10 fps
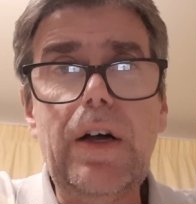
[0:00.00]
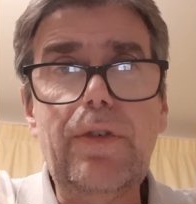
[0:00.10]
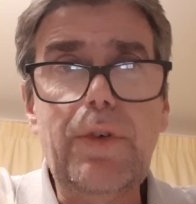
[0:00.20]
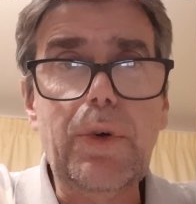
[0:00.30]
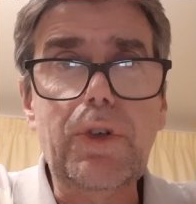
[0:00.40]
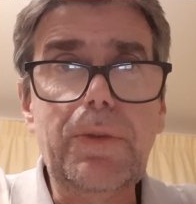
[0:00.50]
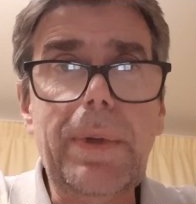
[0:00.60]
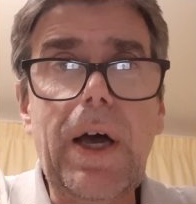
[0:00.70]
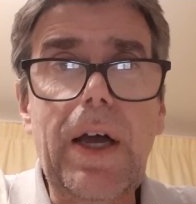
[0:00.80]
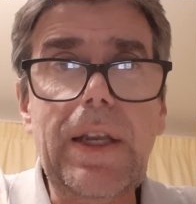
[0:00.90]
force
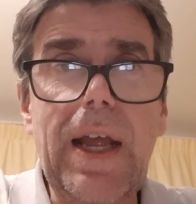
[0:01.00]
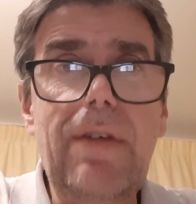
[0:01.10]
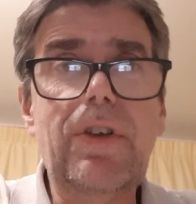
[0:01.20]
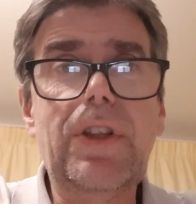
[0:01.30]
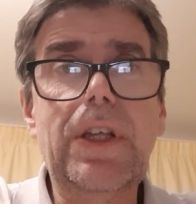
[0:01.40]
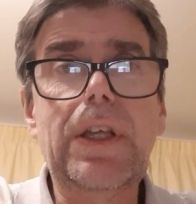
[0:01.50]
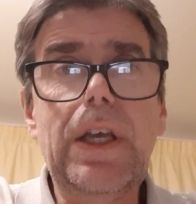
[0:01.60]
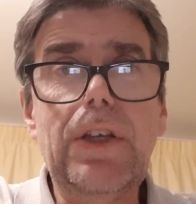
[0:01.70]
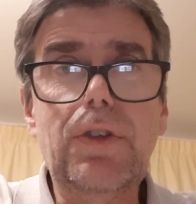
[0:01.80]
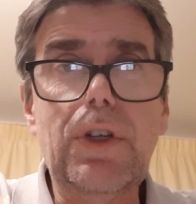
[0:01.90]
behind everything.
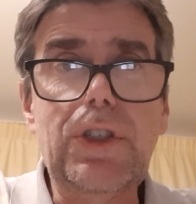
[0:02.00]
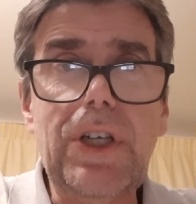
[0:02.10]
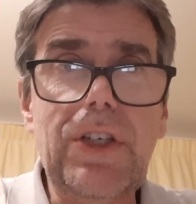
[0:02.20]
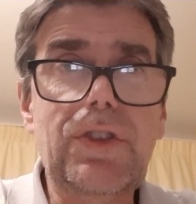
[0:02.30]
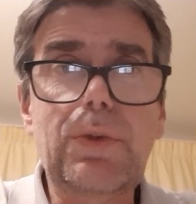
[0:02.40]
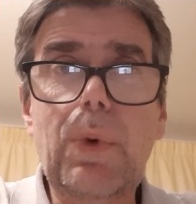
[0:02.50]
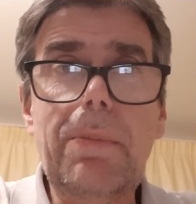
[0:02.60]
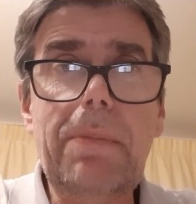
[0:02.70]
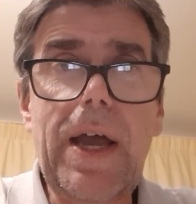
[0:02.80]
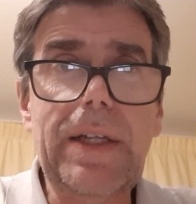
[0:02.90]
It's not just
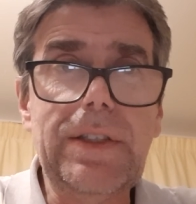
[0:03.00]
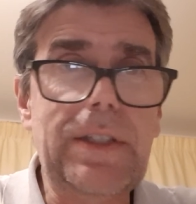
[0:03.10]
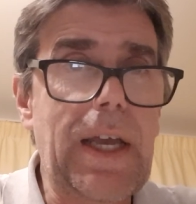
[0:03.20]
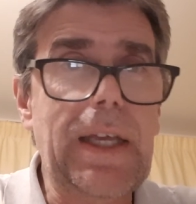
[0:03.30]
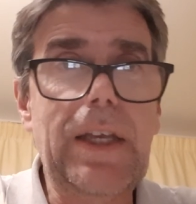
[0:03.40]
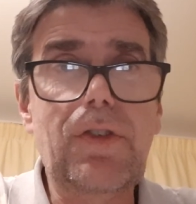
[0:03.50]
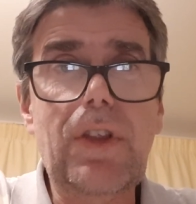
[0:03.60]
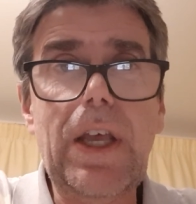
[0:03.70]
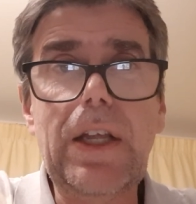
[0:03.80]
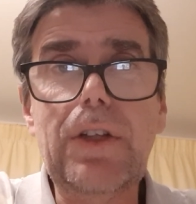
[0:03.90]
one man saying his thing.